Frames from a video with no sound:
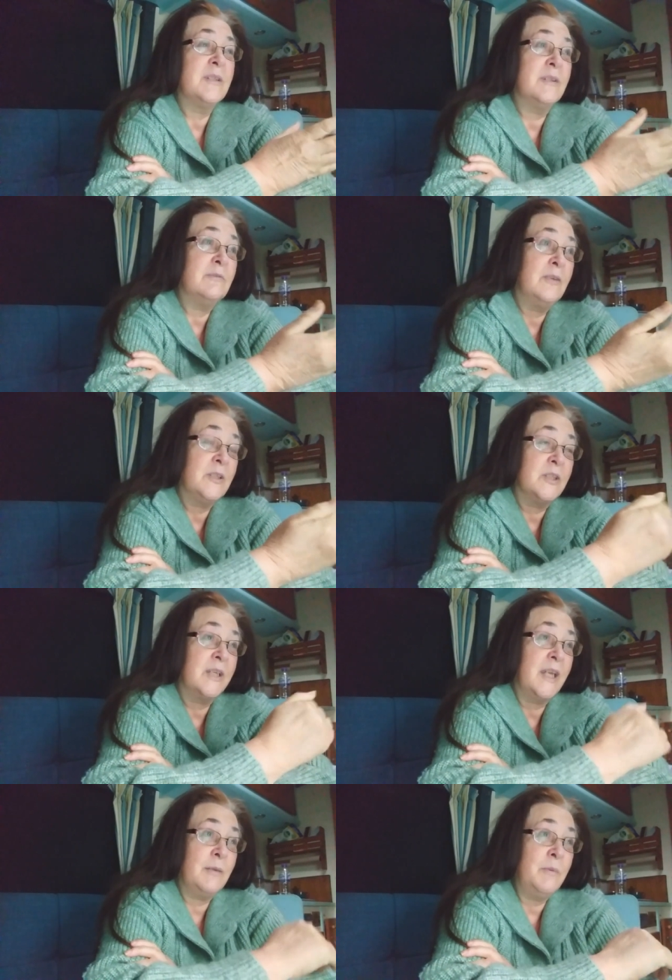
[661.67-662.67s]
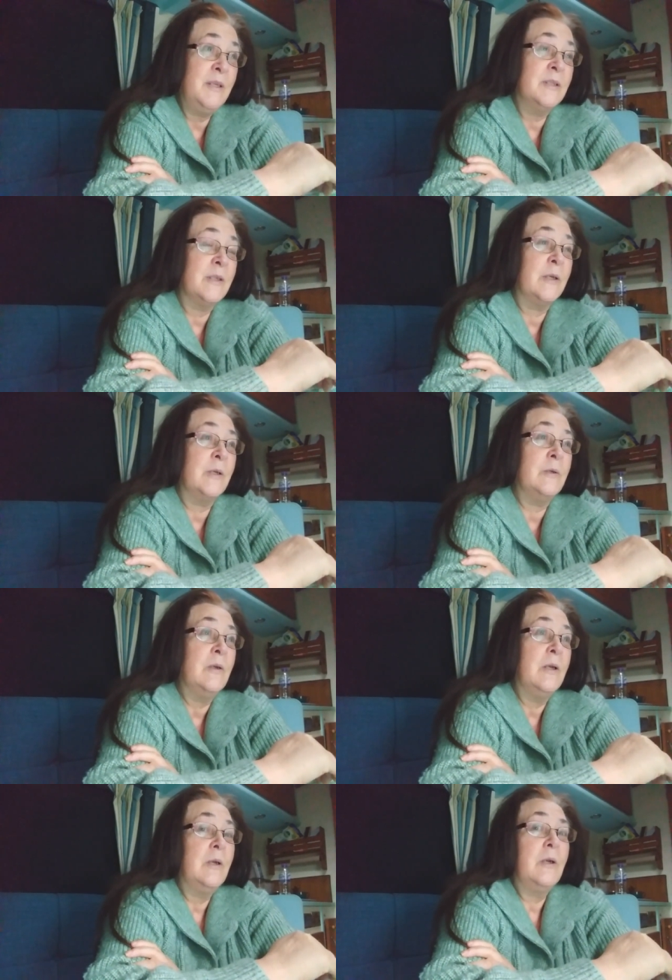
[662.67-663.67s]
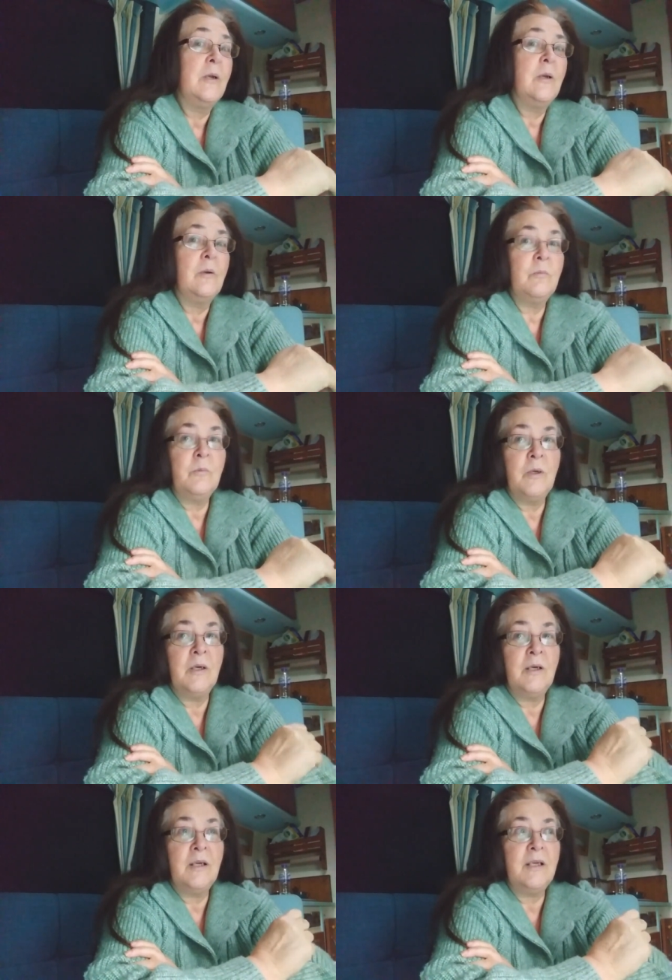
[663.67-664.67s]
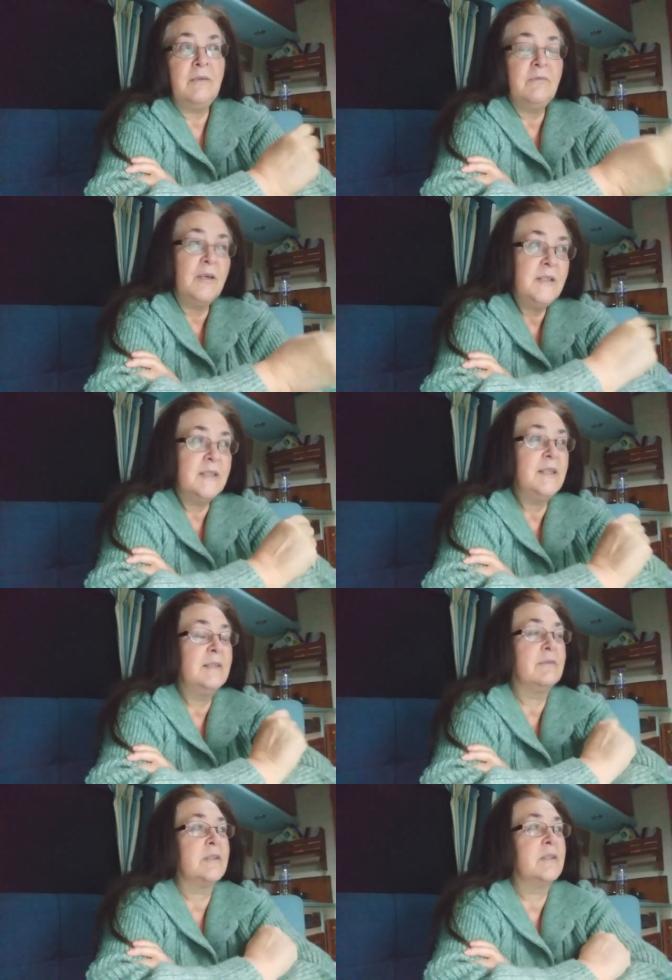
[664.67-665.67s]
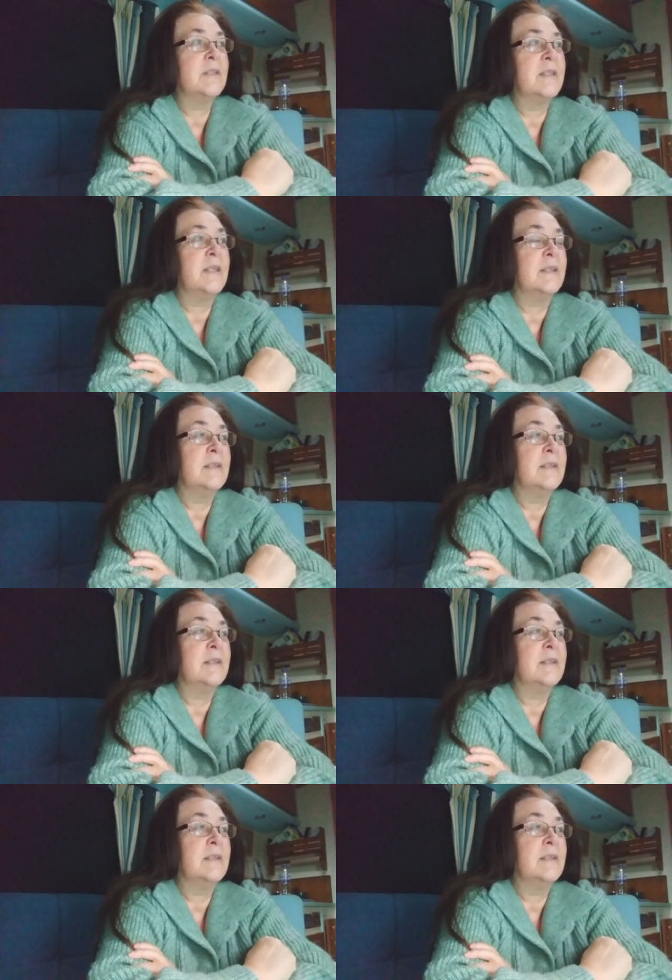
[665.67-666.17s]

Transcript: that Russia came into were inviting the Russians in.